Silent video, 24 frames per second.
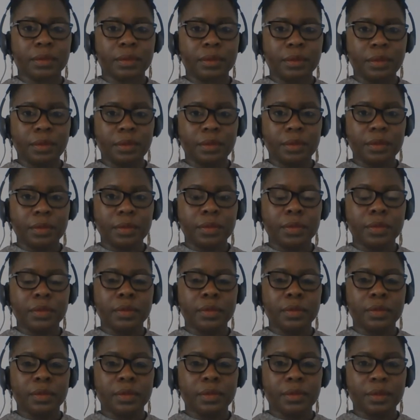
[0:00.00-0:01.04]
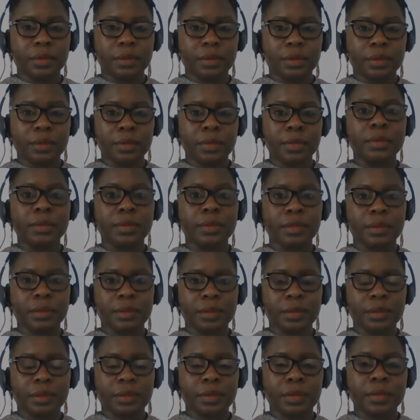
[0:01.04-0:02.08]

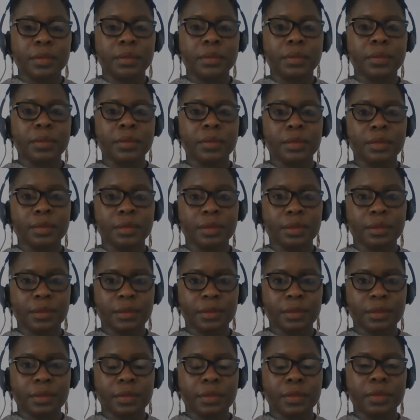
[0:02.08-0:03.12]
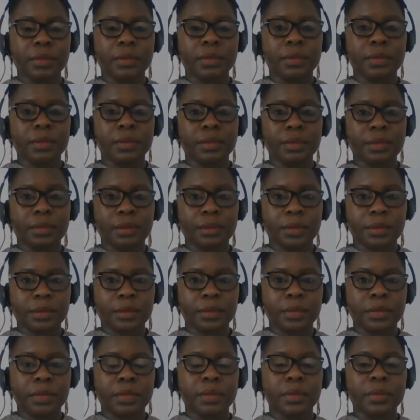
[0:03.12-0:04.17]

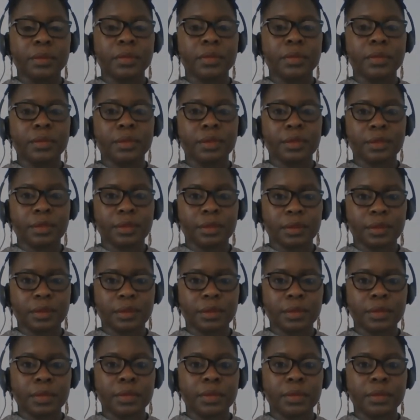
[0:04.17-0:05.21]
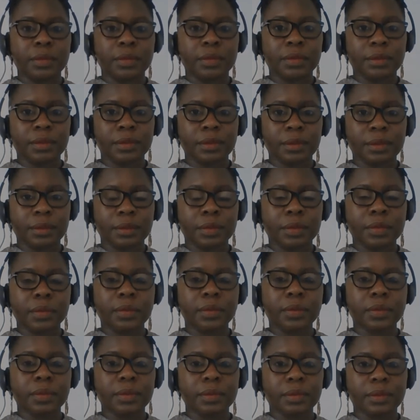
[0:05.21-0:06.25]

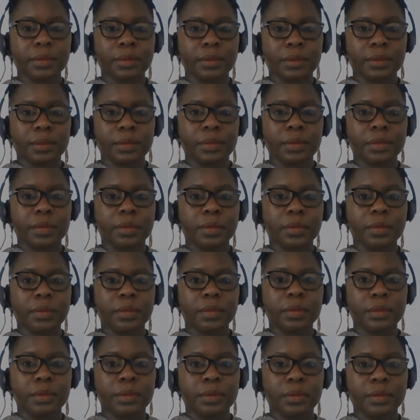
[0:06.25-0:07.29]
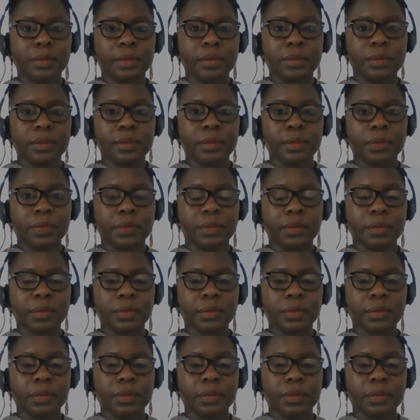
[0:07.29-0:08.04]
No words are spoken by the person on screen.